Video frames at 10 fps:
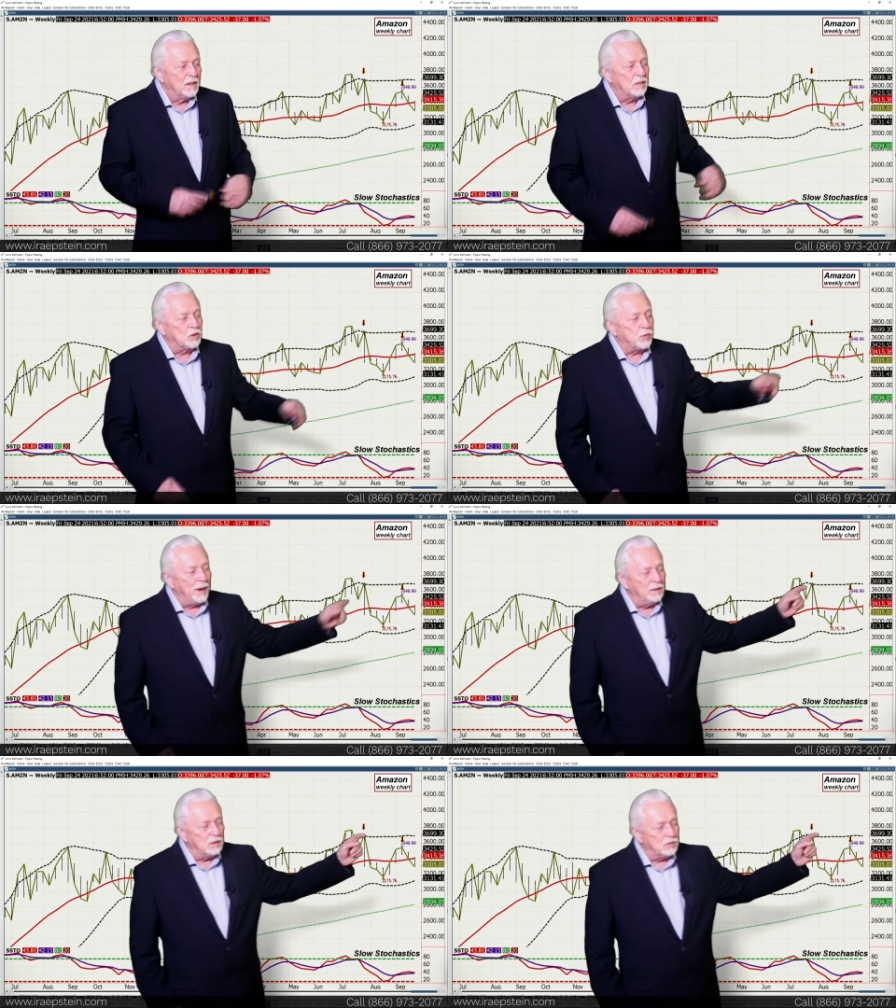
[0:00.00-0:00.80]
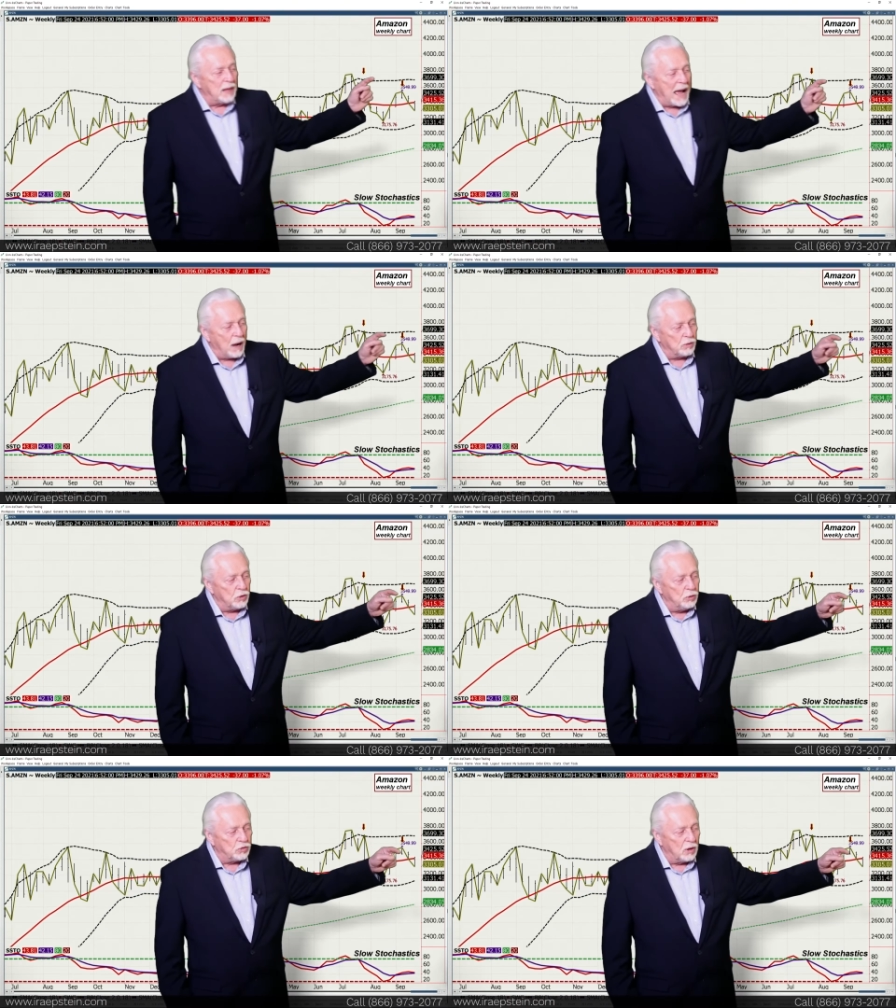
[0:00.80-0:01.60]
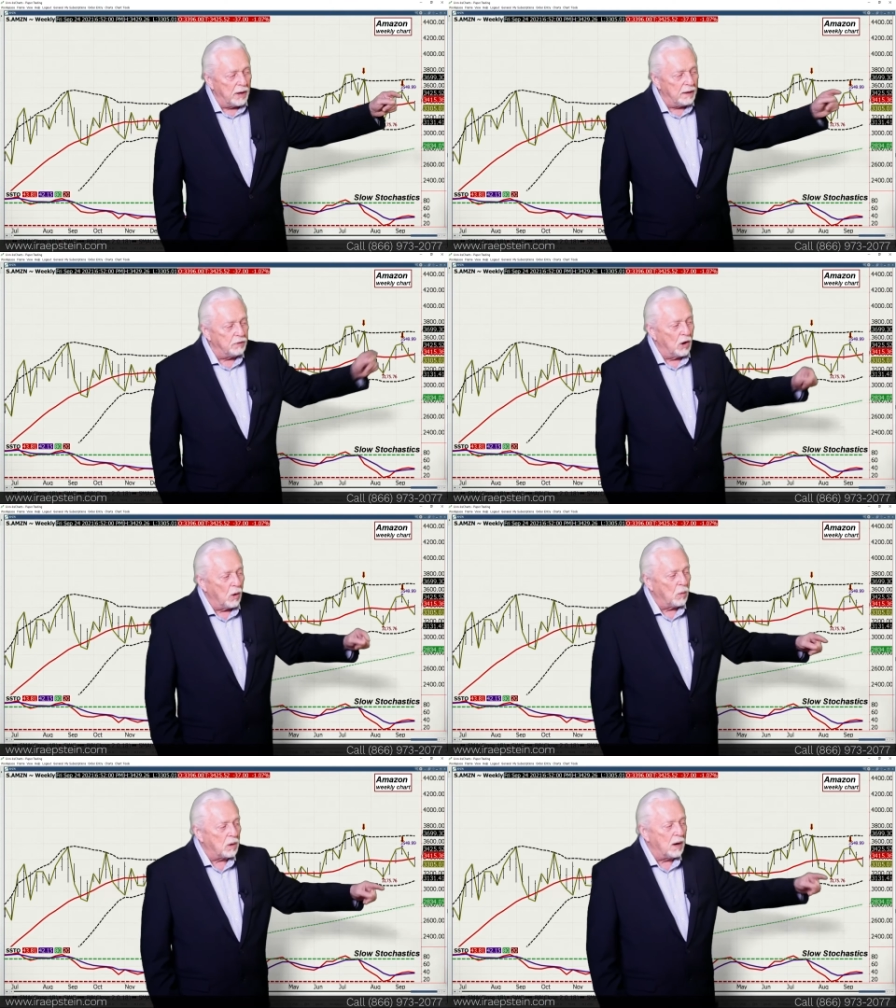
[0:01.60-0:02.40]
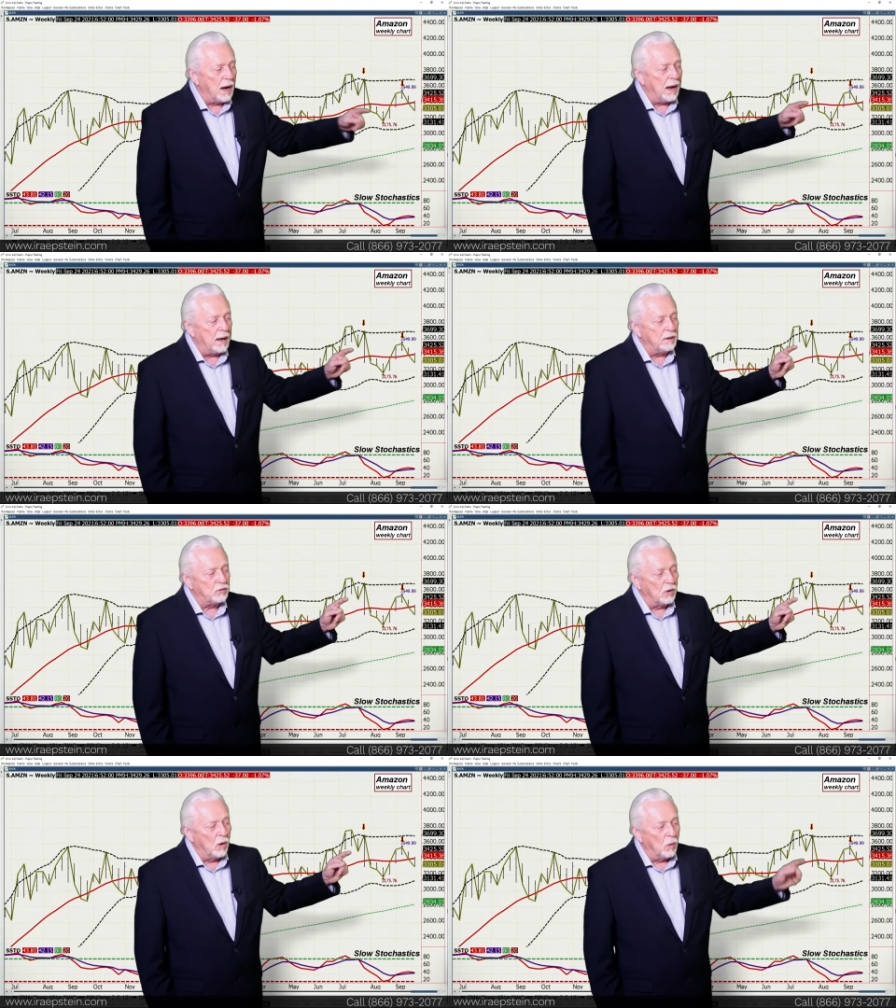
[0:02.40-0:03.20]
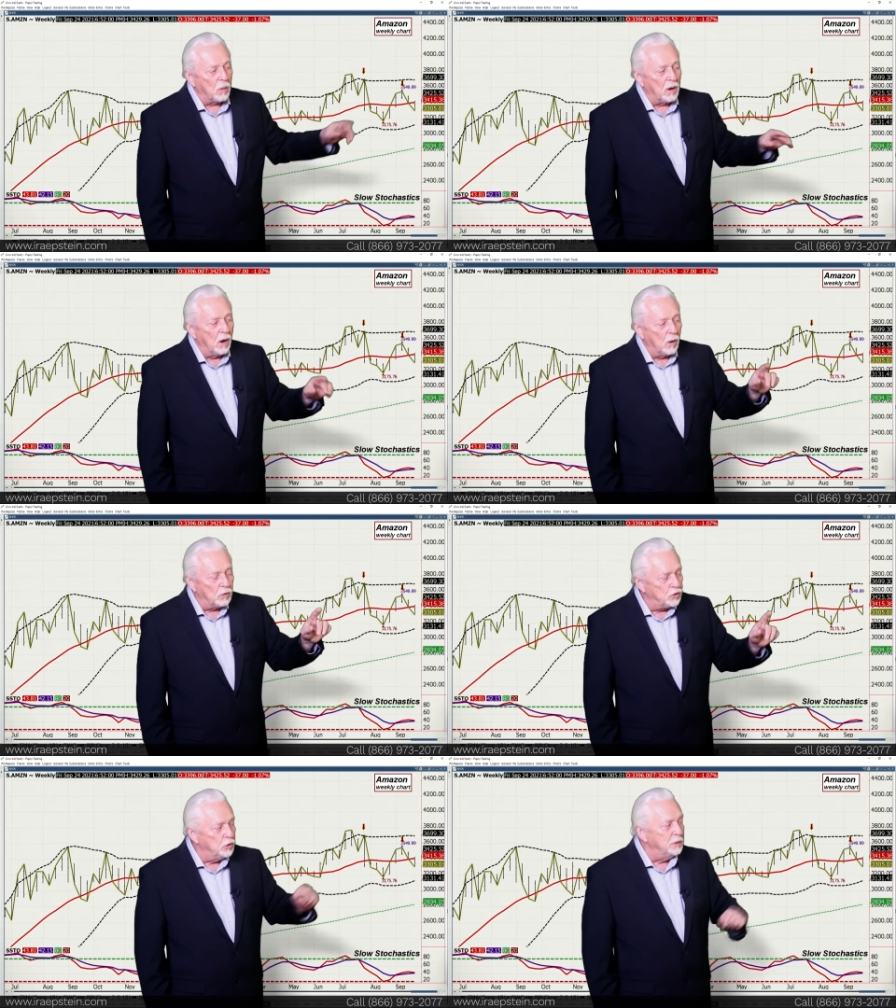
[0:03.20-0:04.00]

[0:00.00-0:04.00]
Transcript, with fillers: the trend is down. You still have lower highs, lower lows.